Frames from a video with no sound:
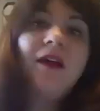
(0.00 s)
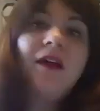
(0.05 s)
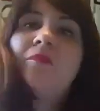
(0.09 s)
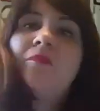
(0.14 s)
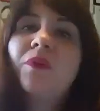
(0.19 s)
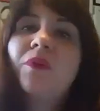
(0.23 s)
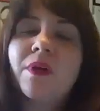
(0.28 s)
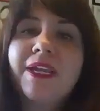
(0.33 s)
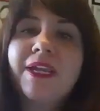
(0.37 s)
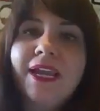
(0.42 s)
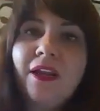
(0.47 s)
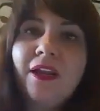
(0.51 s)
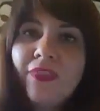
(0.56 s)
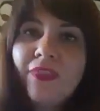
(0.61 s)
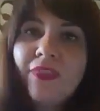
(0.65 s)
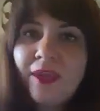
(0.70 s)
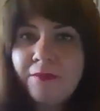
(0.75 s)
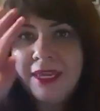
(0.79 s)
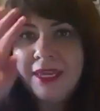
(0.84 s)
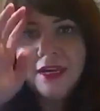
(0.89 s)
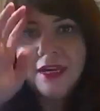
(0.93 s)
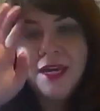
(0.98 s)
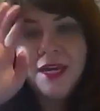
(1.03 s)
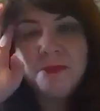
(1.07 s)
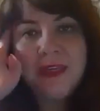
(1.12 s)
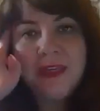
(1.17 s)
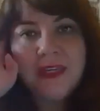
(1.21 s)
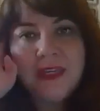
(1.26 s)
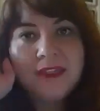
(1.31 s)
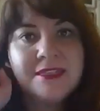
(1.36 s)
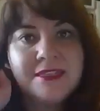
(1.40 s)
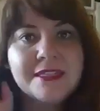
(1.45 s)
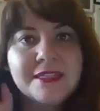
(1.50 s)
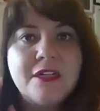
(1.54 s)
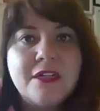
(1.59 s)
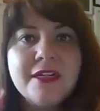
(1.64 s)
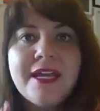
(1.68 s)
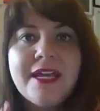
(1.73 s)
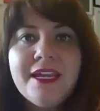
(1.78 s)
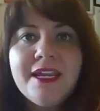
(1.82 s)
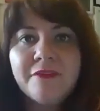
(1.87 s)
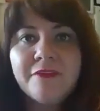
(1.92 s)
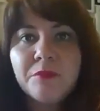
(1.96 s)
or care that may not be considered
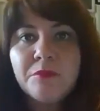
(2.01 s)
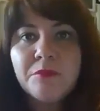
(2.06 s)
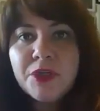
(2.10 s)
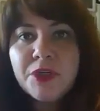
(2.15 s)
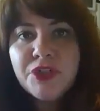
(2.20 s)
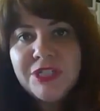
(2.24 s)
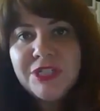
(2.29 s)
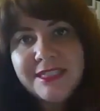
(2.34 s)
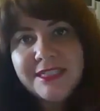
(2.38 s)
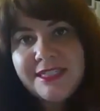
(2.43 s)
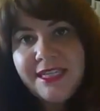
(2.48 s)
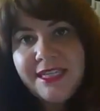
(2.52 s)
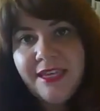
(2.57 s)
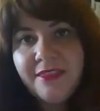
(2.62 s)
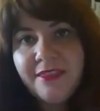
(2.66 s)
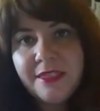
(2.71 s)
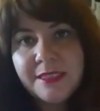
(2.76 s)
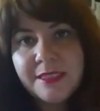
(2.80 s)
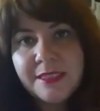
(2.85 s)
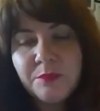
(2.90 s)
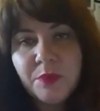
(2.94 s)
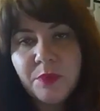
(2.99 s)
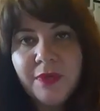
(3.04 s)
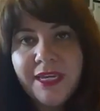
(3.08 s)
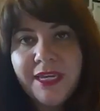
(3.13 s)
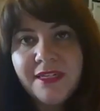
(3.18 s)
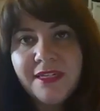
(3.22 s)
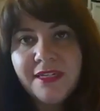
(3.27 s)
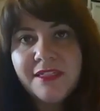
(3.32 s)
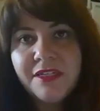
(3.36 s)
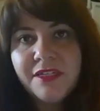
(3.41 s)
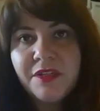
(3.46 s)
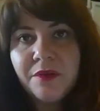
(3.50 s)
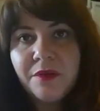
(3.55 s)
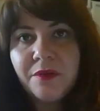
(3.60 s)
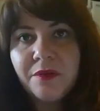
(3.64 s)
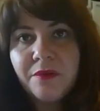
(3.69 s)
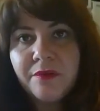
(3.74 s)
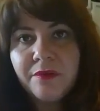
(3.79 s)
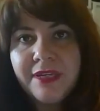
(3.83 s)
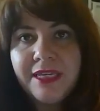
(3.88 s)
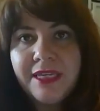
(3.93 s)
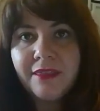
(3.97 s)
kind of emergency at this point to
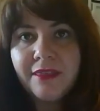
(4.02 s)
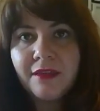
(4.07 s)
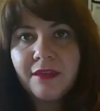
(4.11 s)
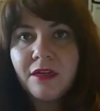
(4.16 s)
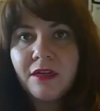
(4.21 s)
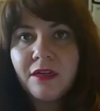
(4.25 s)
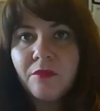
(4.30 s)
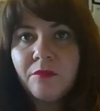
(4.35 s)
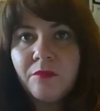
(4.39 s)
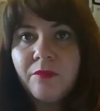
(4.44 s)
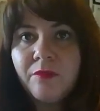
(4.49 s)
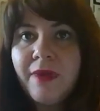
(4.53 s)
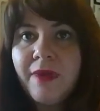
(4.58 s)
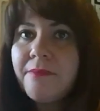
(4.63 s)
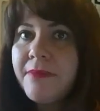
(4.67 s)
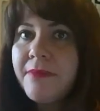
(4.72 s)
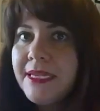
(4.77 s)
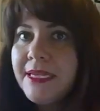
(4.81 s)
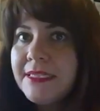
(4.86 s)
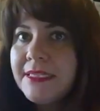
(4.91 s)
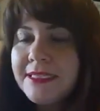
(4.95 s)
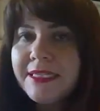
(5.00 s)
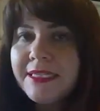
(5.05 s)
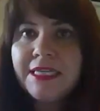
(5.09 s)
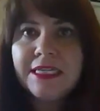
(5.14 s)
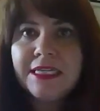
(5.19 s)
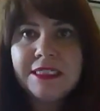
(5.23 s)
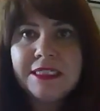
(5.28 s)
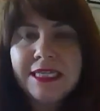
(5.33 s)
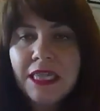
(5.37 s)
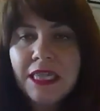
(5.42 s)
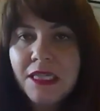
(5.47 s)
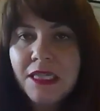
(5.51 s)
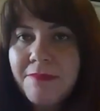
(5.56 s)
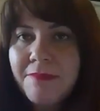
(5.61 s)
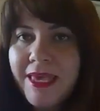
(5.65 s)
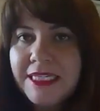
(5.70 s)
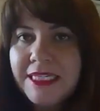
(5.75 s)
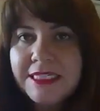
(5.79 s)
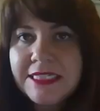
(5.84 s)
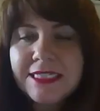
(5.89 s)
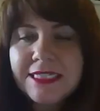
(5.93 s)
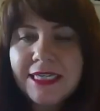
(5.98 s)
either web medicine,
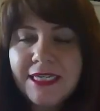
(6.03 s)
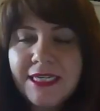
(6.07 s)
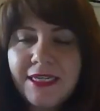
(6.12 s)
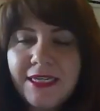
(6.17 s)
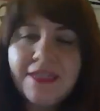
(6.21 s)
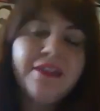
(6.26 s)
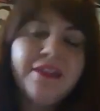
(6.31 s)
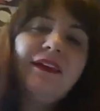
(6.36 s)
telemedicine.